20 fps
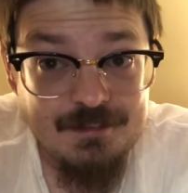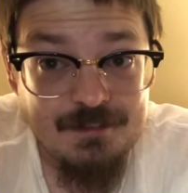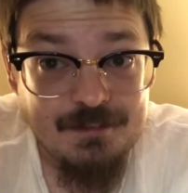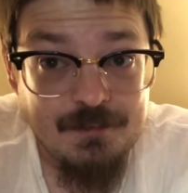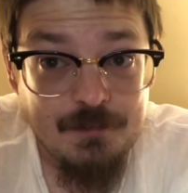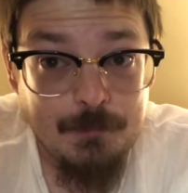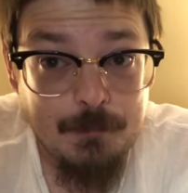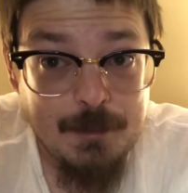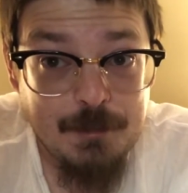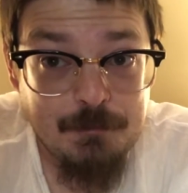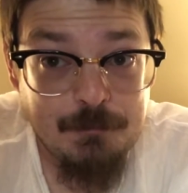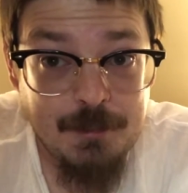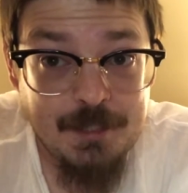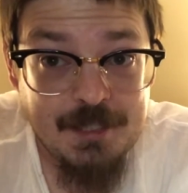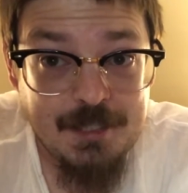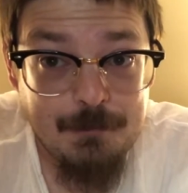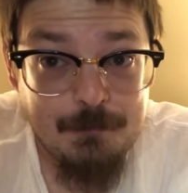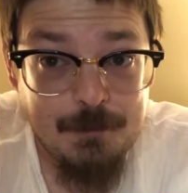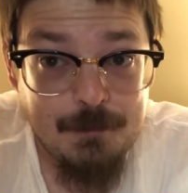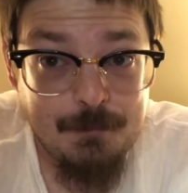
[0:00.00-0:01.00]
This has been
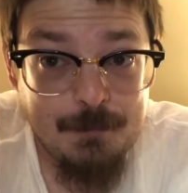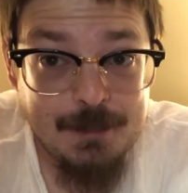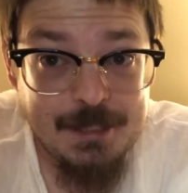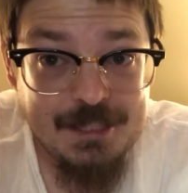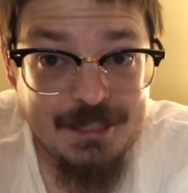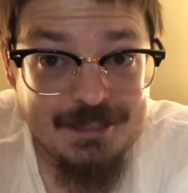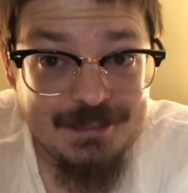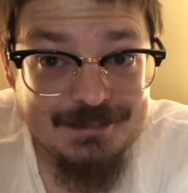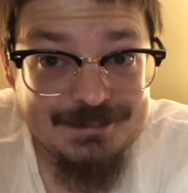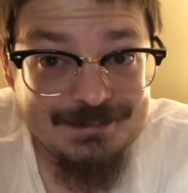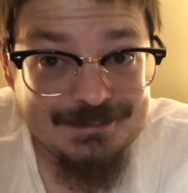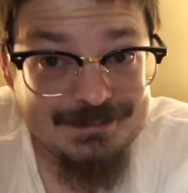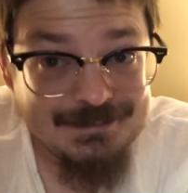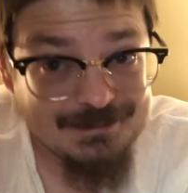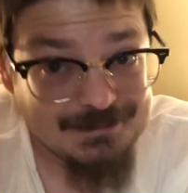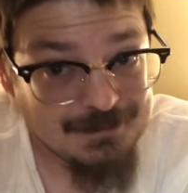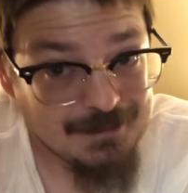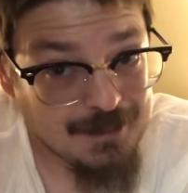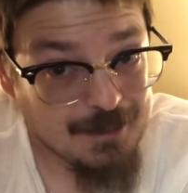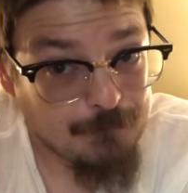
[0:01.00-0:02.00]
Drinking With Me.
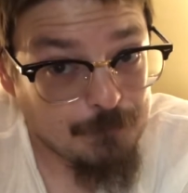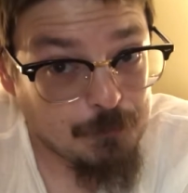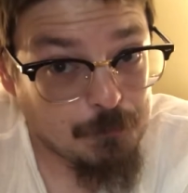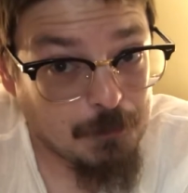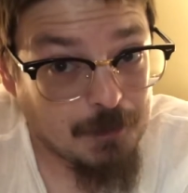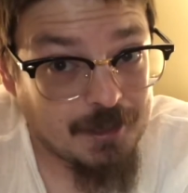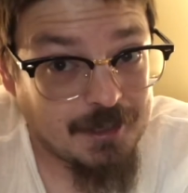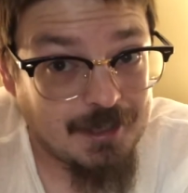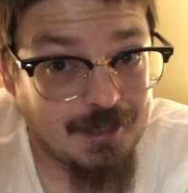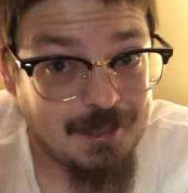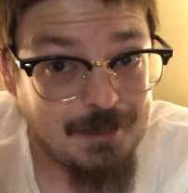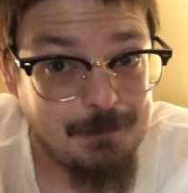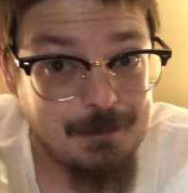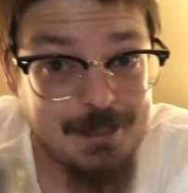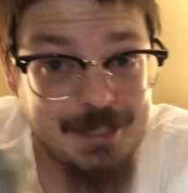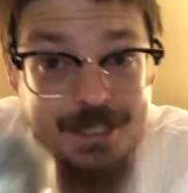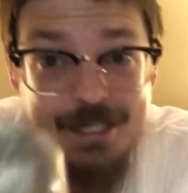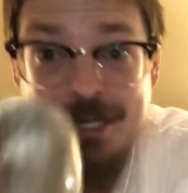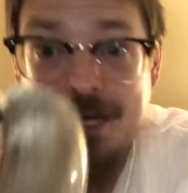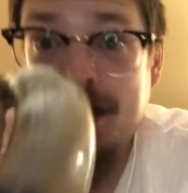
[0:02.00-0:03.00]
Have a drink on
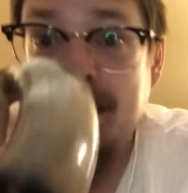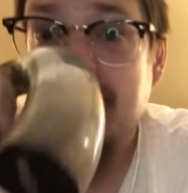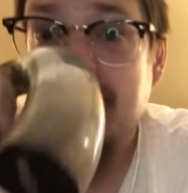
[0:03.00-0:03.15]
me.